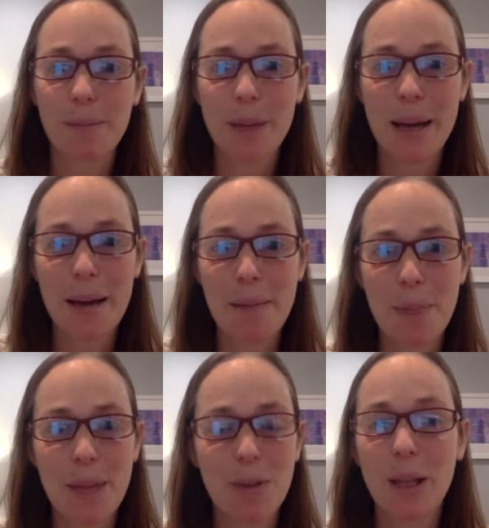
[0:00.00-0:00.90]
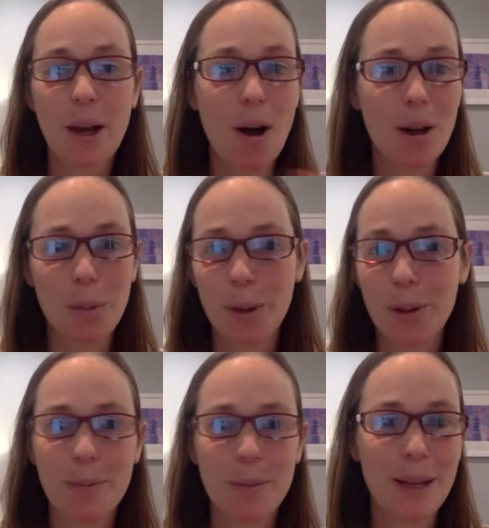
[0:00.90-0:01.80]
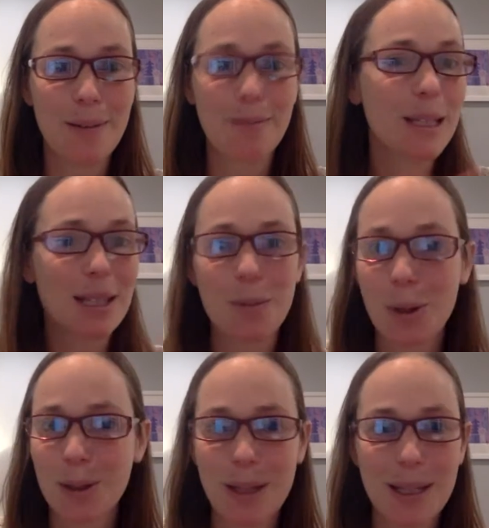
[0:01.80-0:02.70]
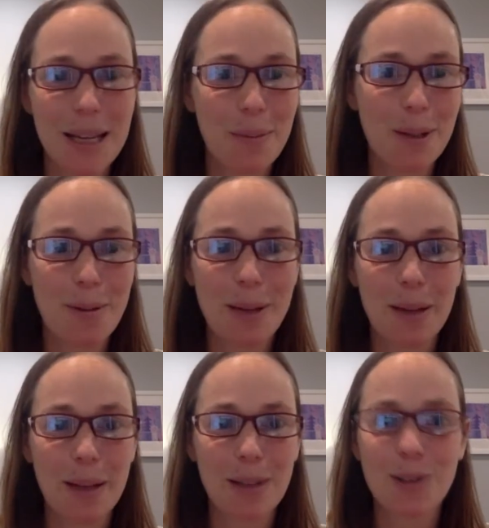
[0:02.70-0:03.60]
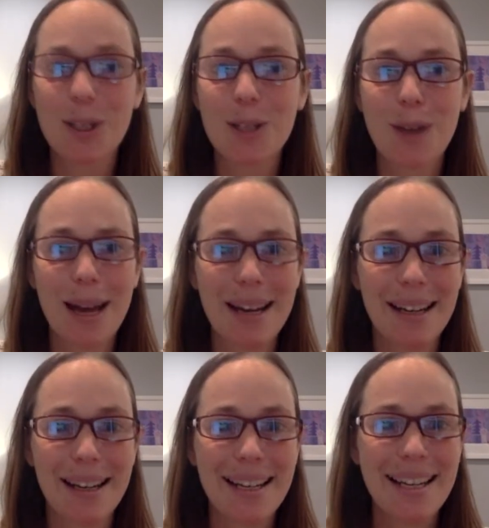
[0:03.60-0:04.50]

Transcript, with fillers: Um, if you like Audible, then listen to books on tape. You know that that's just fine.